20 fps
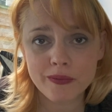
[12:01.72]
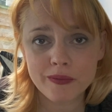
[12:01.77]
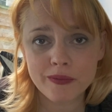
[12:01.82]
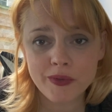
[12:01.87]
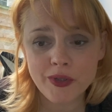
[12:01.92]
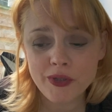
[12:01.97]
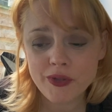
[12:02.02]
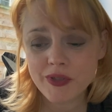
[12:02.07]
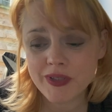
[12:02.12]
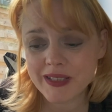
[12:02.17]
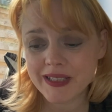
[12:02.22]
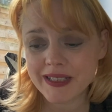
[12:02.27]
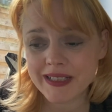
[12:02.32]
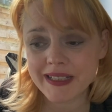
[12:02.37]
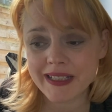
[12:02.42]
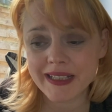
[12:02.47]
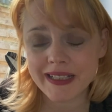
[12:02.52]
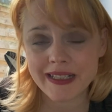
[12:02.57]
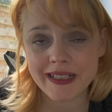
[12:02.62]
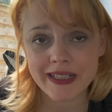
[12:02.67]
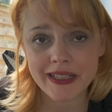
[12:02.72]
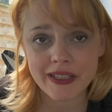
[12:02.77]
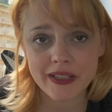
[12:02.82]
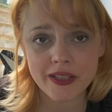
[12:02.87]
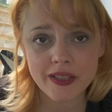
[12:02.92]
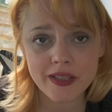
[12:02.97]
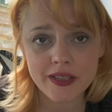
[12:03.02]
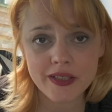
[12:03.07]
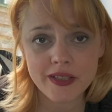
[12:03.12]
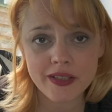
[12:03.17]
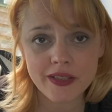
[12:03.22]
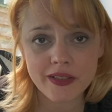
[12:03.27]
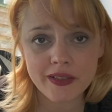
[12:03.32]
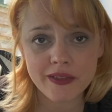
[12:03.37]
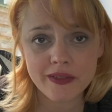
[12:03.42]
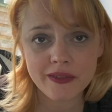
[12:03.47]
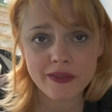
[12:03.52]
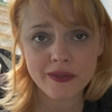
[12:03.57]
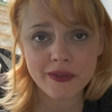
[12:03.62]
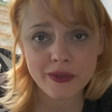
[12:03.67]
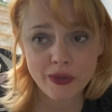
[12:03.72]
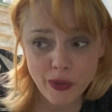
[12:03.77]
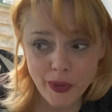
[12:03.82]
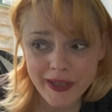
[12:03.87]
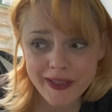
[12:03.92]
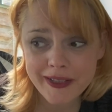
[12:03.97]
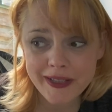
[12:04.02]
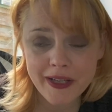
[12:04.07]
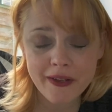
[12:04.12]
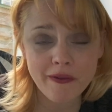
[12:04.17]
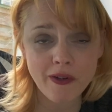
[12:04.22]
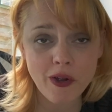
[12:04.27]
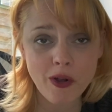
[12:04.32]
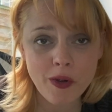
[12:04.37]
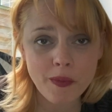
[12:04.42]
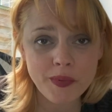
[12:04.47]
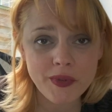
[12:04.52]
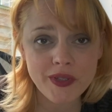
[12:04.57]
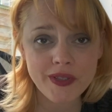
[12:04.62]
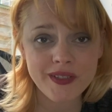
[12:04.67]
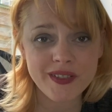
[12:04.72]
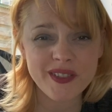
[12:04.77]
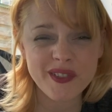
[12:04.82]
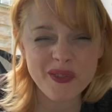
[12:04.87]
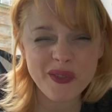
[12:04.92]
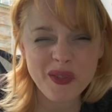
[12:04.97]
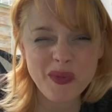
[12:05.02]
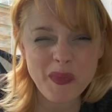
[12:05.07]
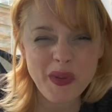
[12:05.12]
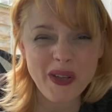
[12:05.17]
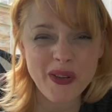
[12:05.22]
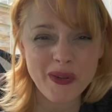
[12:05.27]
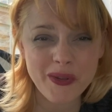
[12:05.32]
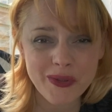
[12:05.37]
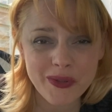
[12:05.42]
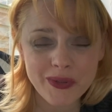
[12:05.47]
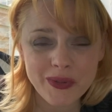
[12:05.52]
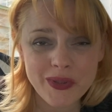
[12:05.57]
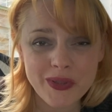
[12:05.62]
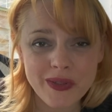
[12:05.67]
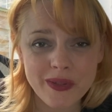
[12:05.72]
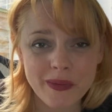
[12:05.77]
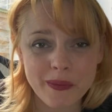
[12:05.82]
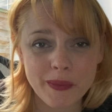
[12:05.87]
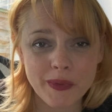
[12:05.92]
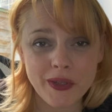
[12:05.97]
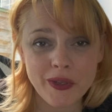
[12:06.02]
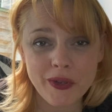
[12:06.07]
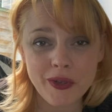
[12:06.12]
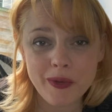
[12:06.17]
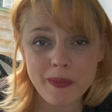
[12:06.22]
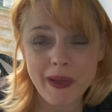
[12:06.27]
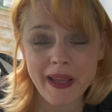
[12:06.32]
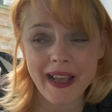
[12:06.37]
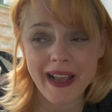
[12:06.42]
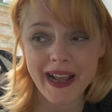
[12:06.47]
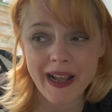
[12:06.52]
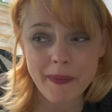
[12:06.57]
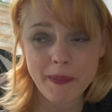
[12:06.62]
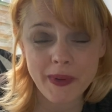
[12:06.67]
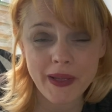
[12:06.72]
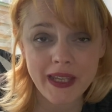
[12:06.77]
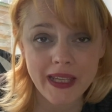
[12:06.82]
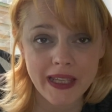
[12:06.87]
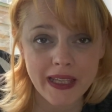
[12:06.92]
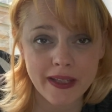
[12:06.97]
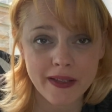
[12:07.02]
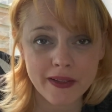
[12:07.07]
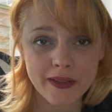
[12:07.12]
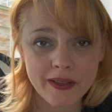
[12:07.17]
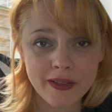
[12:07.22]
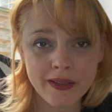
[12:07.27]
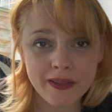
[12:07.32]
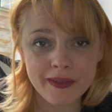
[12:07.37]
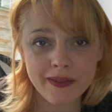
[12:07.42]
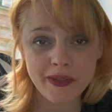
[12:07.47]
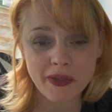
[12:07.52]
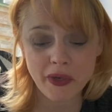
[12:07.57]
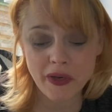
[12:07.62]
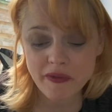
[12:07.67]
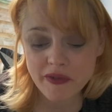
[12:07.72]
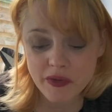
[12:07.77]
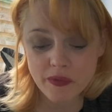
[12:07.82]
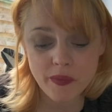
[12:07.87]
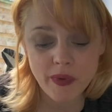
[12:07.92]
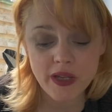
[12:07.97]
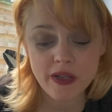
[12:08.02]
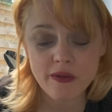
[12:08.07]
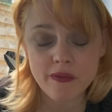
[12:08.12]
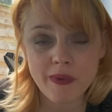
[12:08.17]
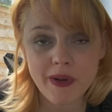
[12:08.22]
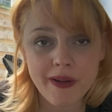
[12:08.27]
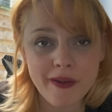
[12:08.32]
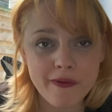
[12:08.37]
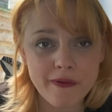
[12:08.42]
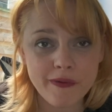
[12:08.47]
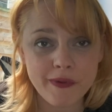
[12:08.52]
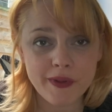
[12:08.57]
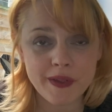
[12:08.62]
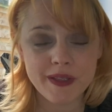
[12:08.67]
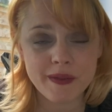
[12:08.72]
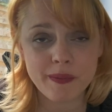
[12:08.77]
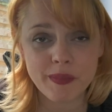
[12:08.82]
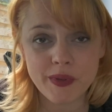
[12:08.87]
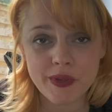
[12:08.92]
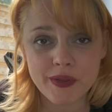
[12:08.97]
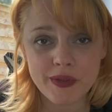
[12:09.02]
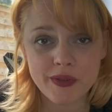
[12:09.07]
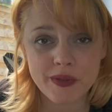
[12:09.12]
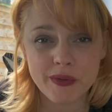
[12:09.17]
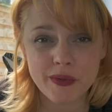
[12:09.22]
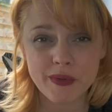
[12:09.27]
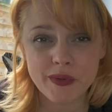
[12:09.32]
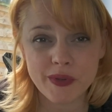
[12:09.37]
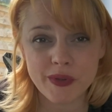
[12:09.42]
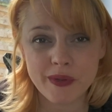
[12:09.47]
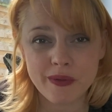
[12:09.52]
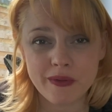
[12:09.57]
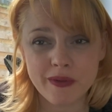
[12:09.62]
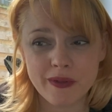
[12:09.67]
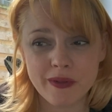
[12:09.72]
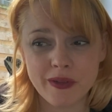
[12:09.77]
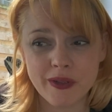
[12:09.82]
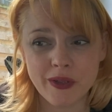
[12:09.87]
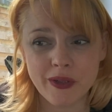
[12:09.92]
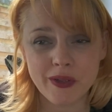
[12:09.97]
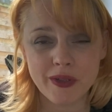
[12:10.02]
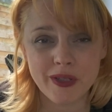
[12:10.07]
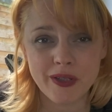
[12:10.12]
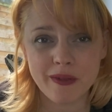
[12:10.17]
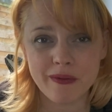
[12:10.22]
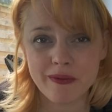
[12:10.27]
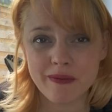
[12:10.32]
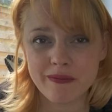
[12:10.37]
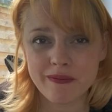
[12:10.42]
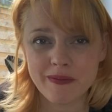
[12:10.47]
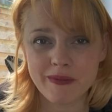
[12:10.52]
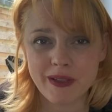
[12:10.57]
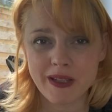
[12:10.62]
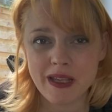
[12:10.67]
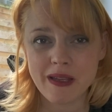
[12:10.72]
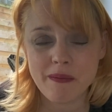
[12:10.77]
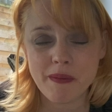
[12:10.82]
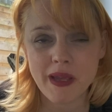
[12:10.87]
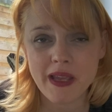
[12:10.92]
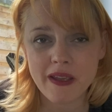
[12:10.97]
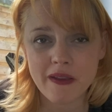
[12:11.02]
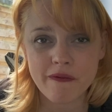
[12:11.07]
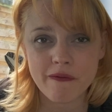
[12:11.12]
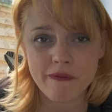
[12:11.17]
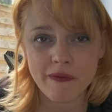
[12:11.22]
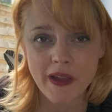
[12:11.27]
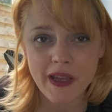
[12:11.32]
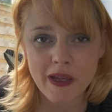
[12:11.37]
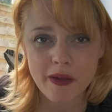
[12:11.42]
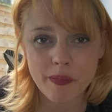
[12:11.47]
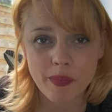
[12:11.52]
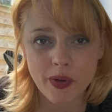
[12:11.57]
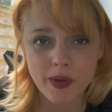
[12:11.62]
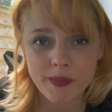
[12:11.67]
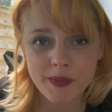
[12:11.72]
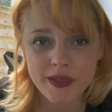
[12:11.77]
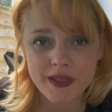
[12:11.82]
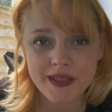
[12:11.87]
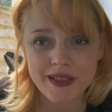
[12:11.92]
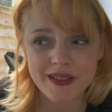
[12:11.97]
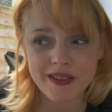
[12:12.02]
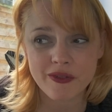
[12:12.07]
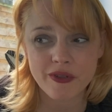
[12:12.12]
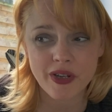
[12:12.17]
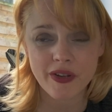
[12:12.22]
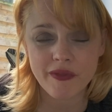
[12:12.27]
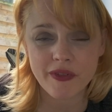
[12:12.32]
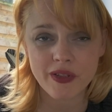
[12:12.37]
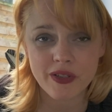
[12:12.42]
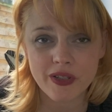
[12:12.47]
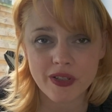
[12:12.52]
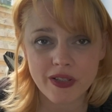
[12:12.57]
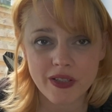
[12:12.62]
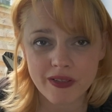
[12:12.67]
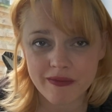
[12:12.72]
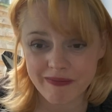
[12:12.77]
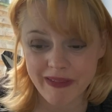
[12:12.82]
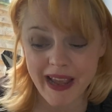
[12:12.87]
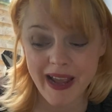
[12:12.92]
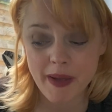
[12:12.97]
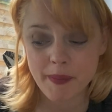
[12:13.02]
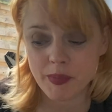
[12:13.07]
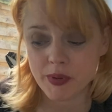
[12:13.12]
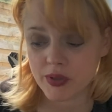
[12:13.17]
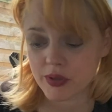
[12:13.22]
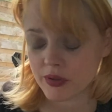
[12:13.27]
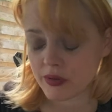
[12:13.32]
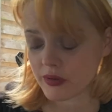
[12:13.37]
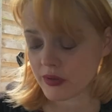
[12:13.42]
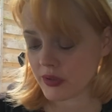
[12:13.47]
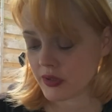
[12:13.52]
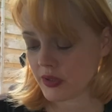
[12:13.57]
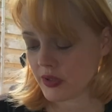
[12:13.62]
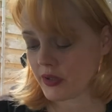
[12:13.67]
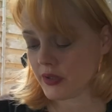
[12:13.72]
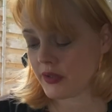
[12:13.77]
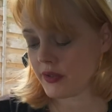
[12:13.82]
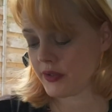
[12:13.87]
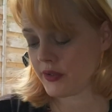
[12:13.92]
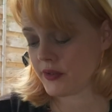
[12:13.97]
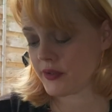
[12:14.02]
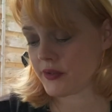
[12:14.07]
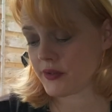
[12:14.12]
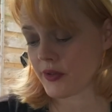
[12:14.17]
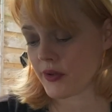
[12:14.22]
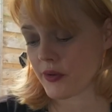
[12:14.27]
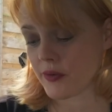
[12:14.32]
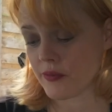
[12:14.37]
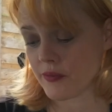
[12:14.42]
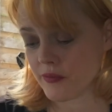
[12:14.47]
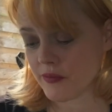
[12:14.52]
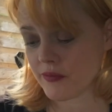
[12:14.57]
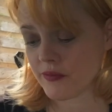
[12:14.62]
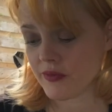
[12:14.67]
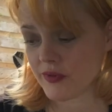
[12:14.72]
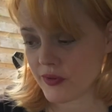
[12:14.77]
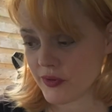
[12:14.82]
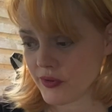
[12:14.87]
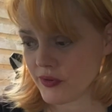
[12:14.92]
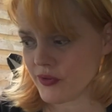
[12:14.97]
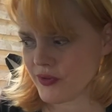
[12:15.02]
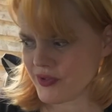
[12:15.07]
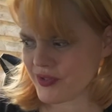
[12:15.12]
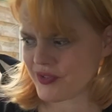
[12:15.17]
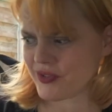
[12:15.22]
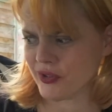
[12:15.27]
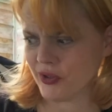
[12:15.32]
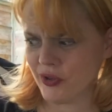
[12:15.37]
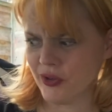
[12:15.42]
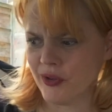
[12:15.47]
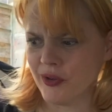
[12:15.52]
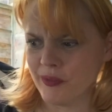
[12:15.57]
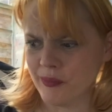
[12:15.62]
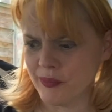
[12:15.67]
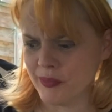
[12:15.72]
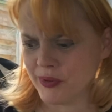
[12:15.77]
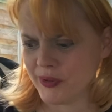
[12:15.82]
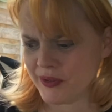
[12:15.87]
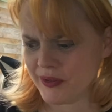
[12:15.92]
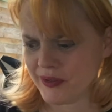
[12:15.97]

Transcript: Not just this idiot. You actually have options that are going to be awesome and you're going to be happy. You don't have to wait around for this person who's going to keep making fake promises that are never going to happen. So, awesome.